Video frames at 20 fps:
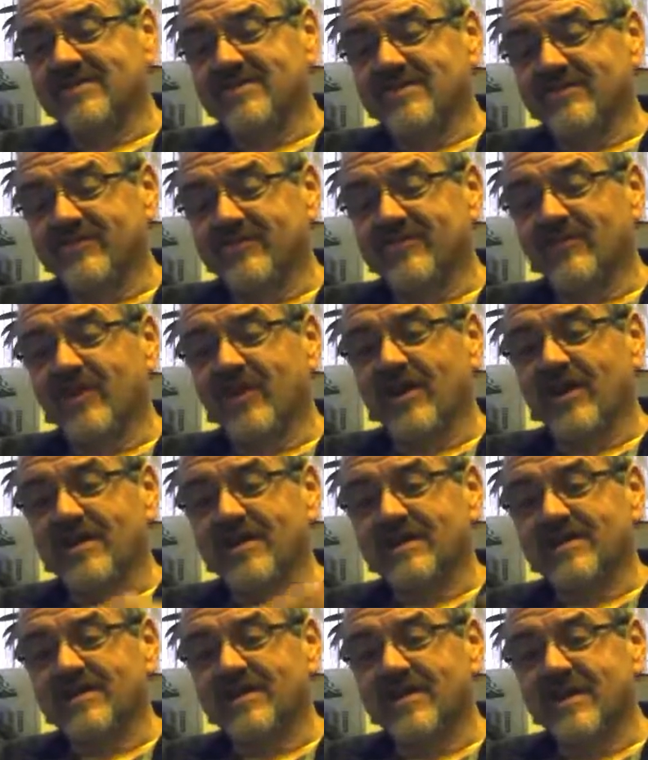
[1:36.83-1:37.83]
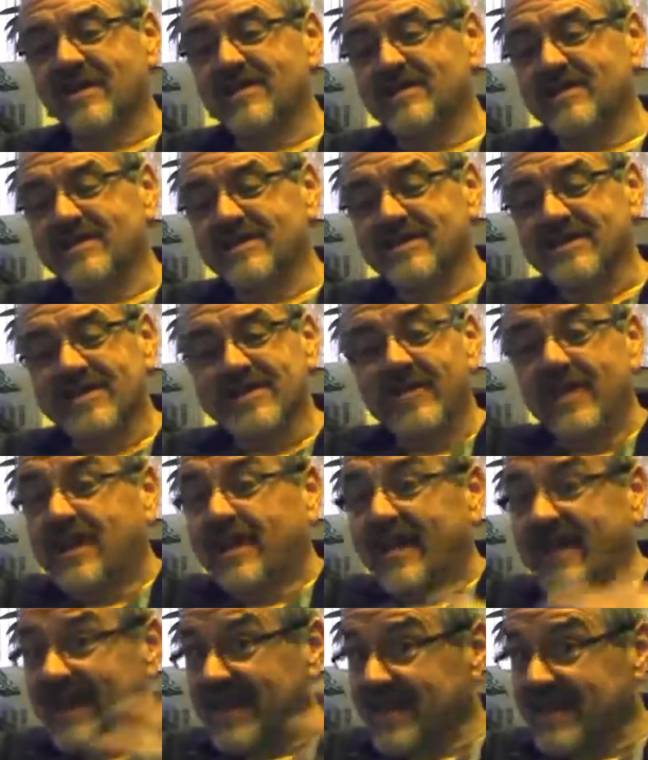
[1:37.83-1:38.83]
garlic and the onion and stuff,
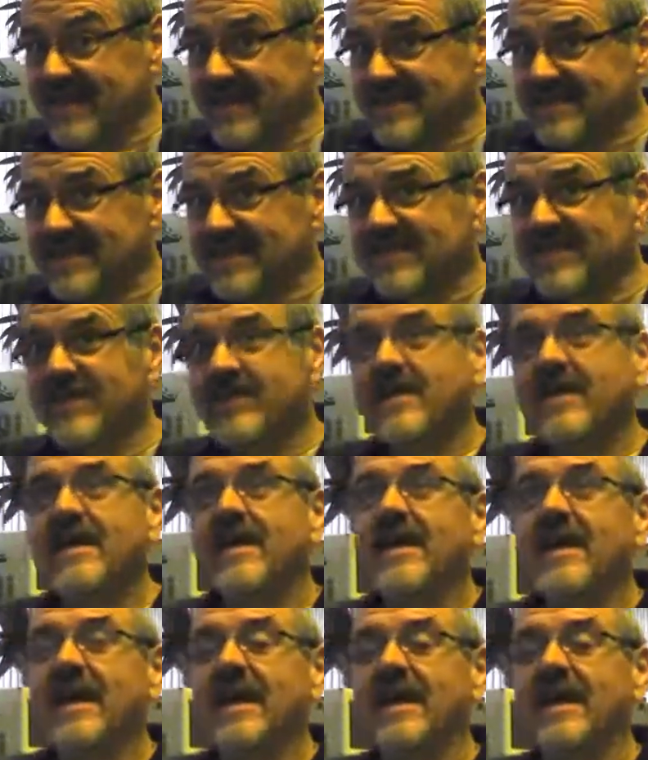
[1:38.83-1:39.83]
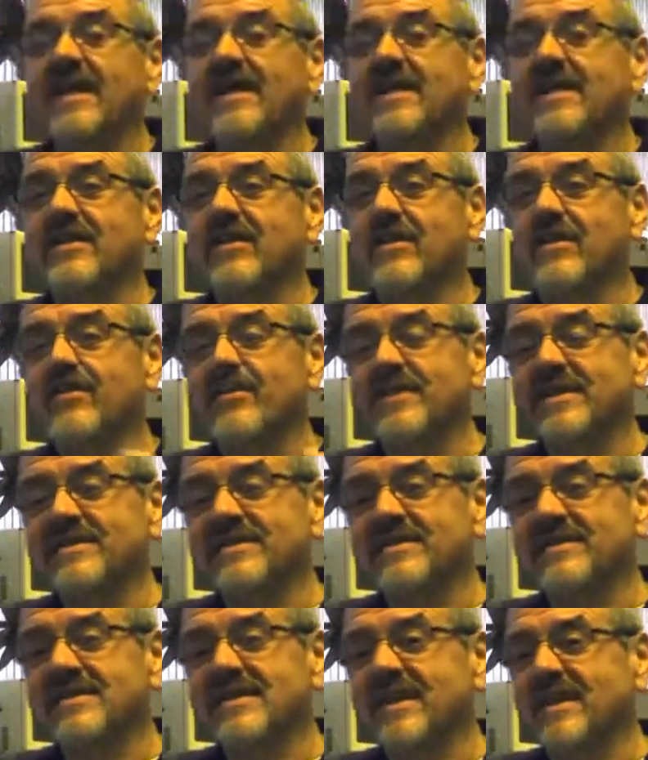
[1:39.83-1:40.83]
it gets in there and it all
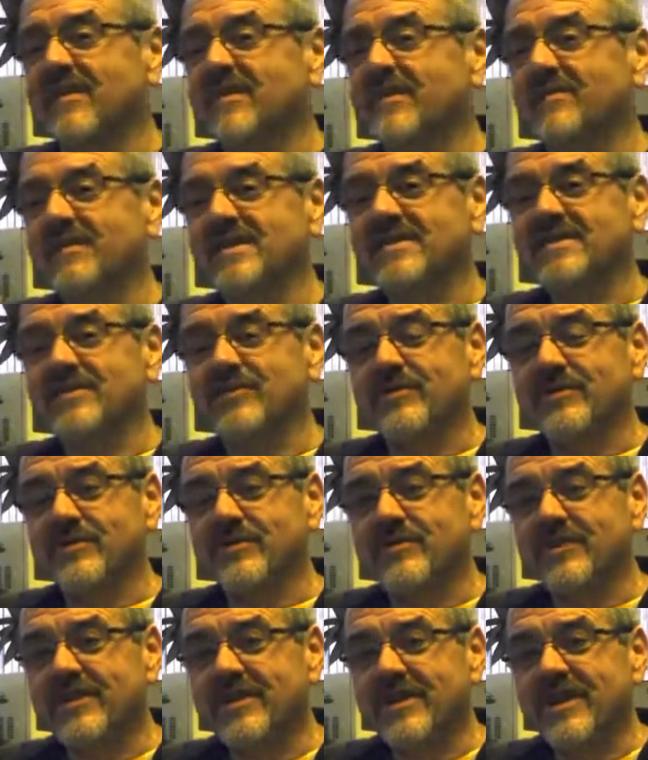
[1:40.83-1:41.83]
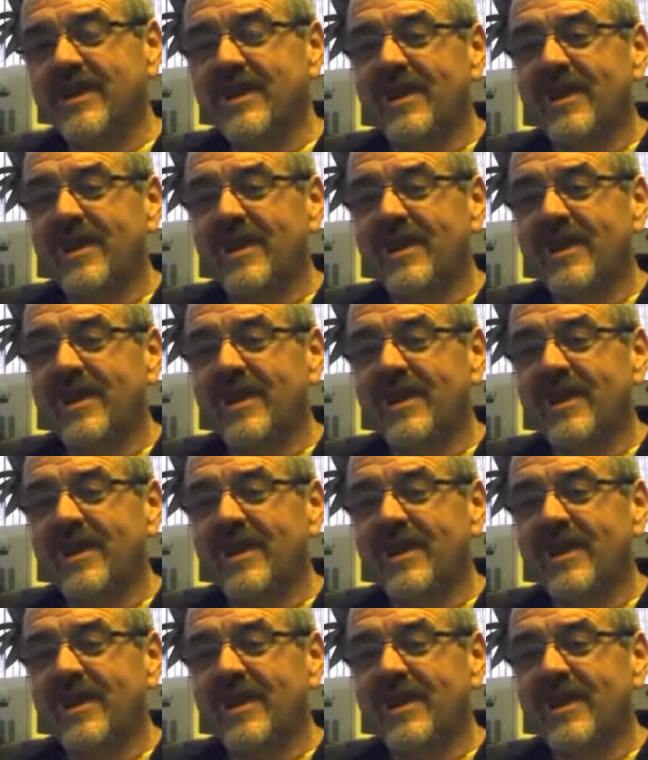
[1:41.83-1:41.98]
mixes together and makes it real good.